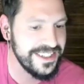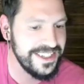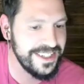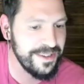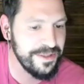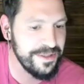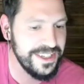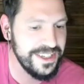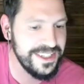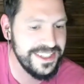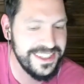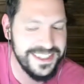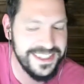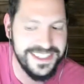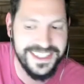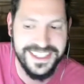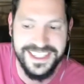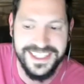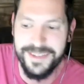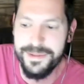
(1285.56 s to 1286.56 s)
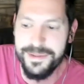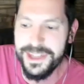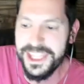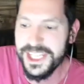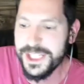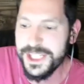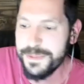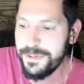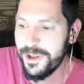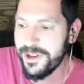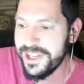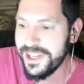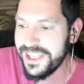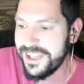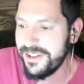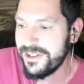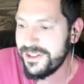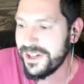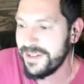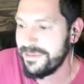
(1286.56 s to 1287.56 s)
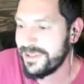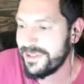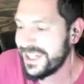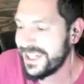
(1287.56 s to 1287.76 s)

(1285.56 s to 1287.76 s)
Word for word: Give me, give me the exploded cucumber.